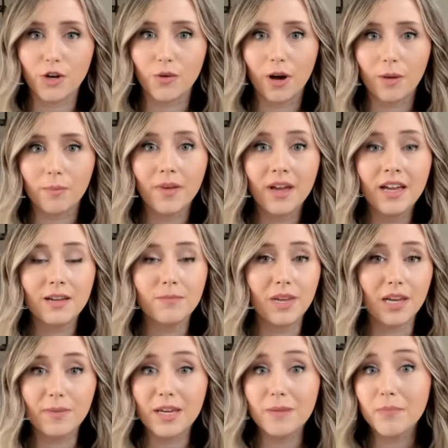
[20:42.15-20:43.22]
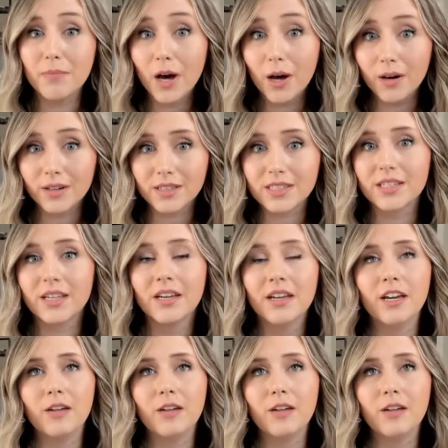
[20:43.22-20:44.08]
show up, maybe mugs,